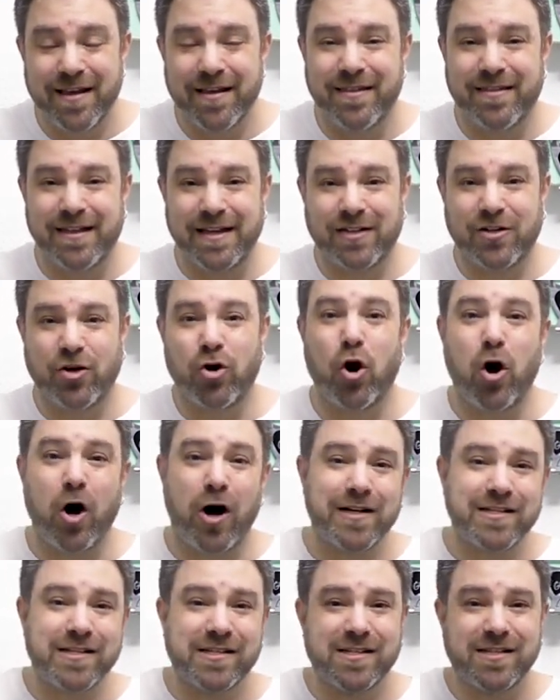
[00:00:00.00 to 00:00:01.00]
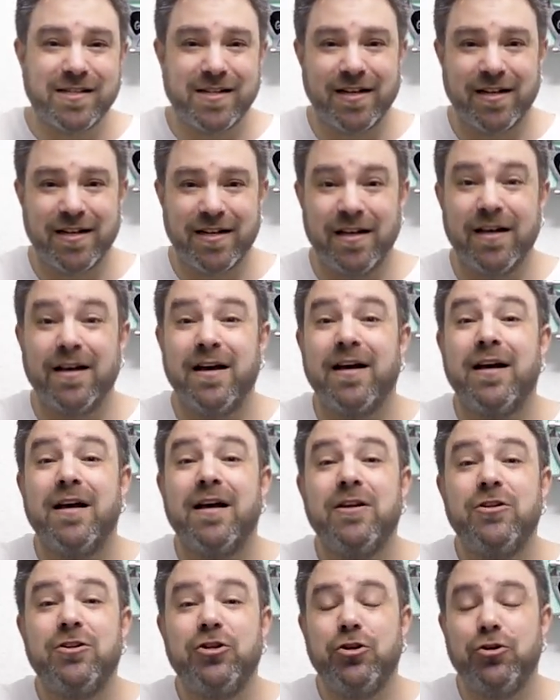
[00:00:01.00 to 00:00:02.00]
that cost
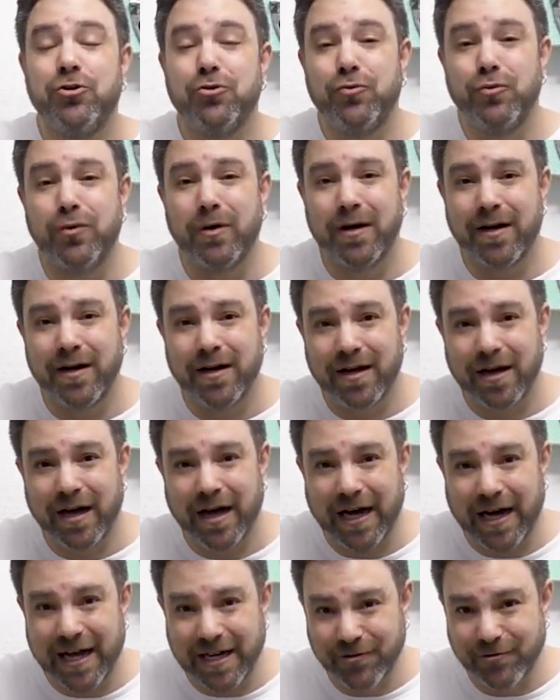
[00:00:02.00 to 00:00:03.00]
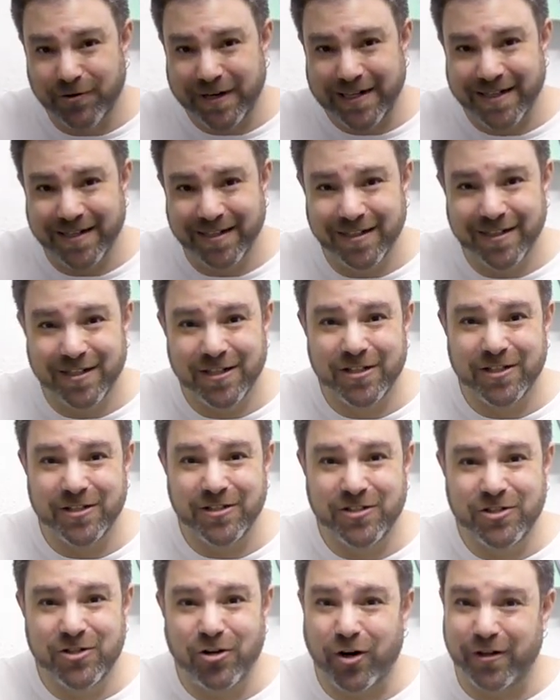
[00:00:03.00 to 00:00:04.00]
two hundred
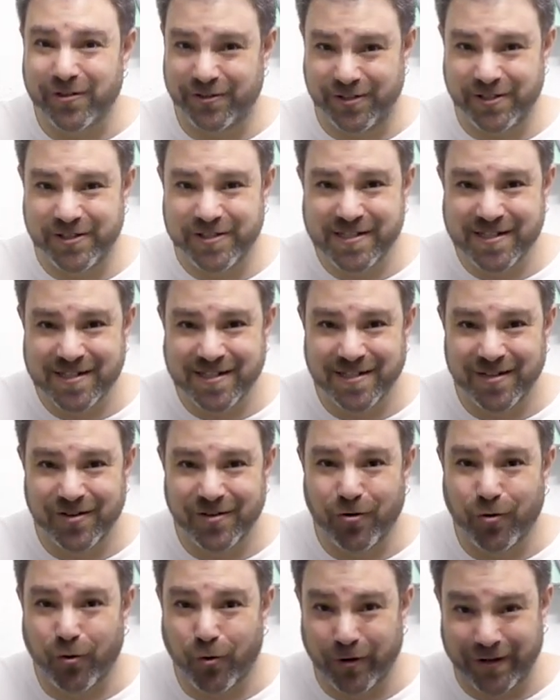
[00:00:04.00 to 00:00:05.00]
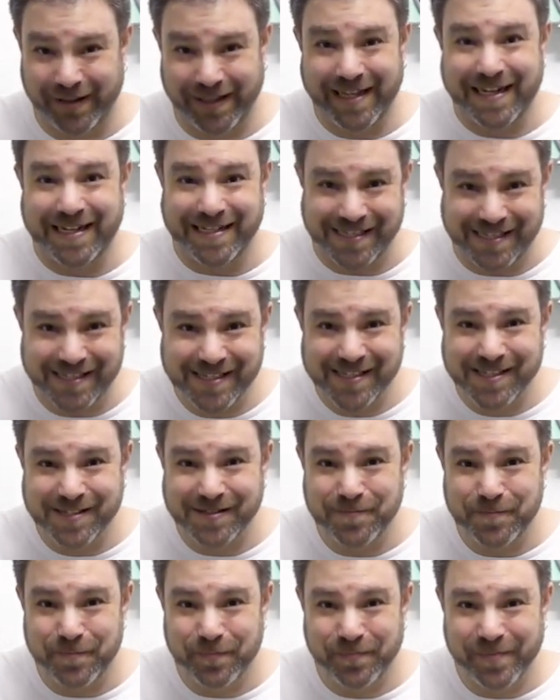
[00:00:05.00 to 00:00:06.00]
dollars or
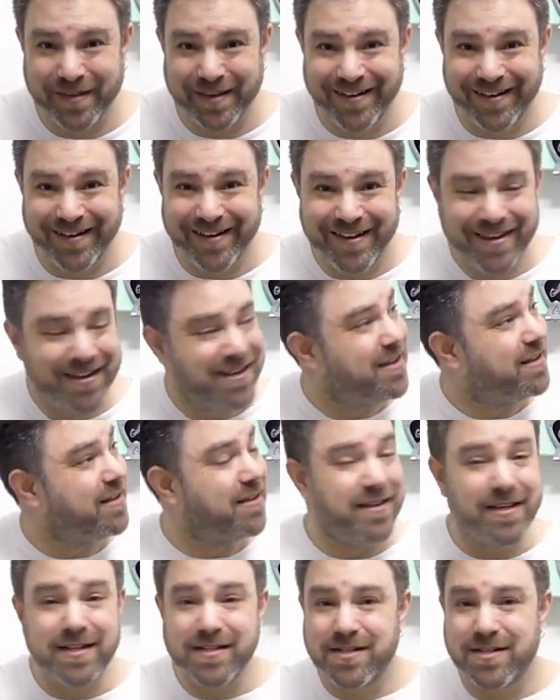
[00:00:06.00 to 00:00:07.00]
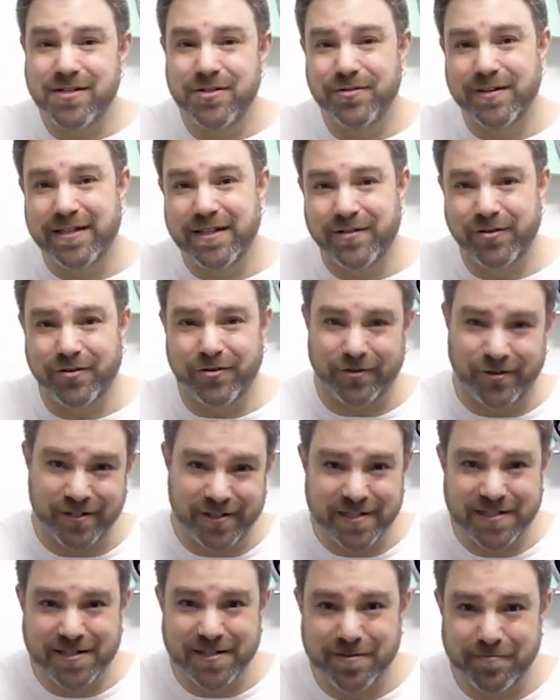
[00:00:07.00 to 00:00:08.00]
less. These two
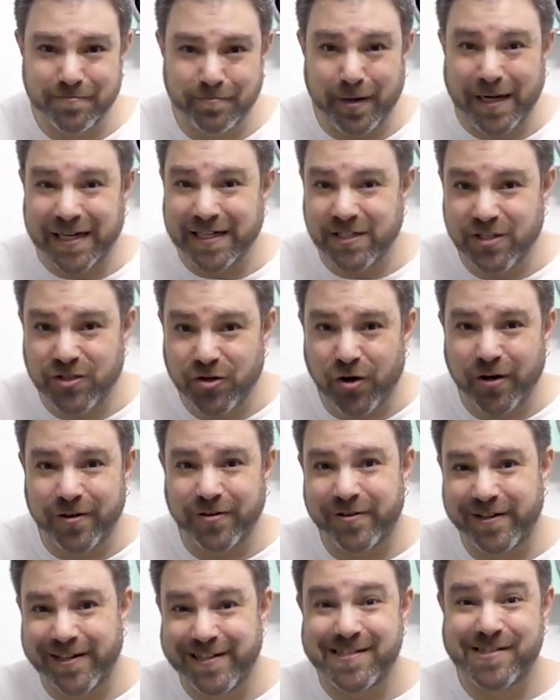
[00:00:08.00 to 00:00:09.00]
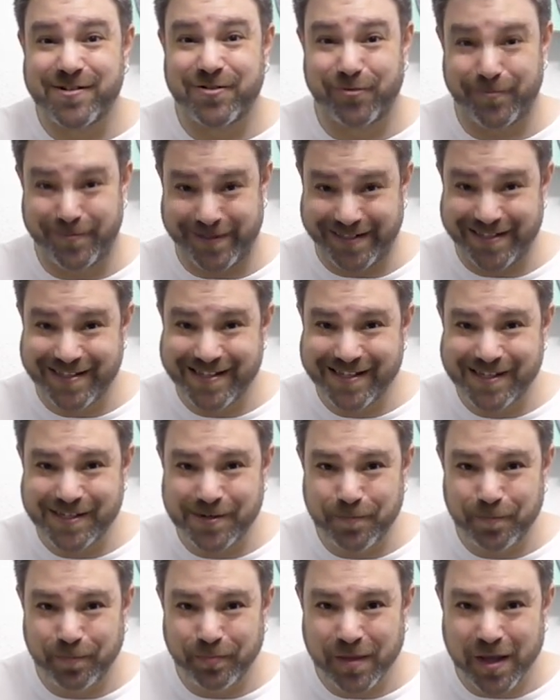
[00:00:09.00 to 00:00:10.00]
guitars by Donner
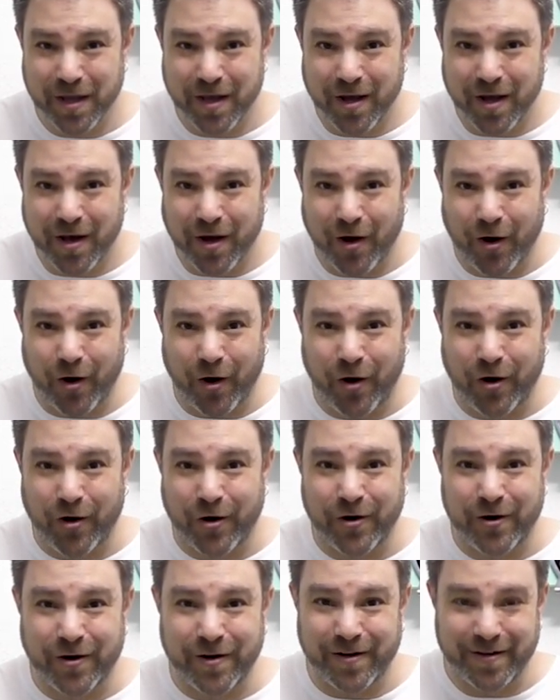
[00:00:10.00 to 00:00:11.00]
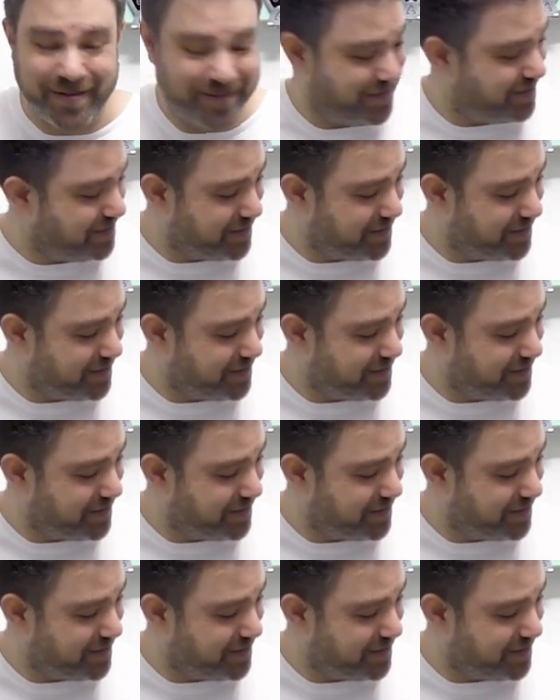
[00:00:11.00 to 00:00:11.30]
Instruments are